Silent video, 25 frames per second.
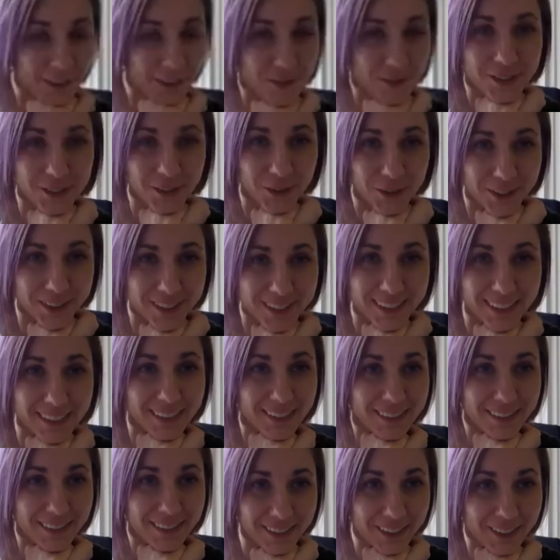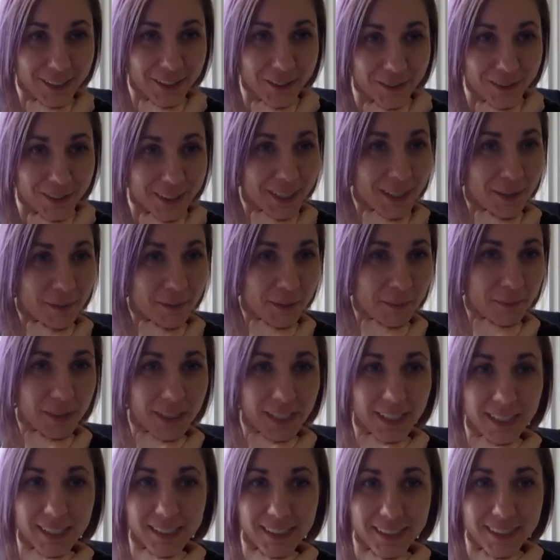so excited that you were coming
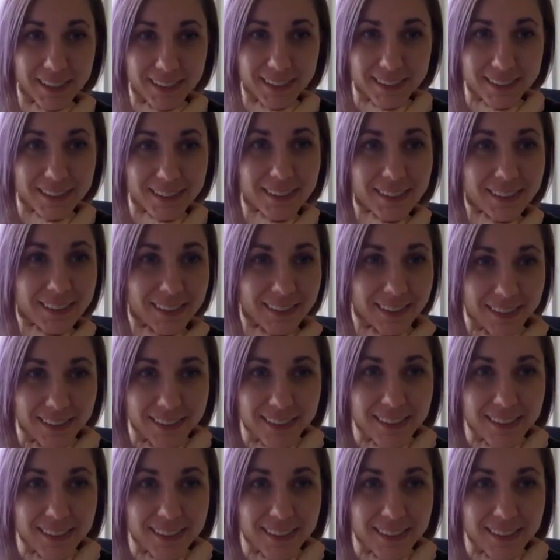back because. Oh yeah,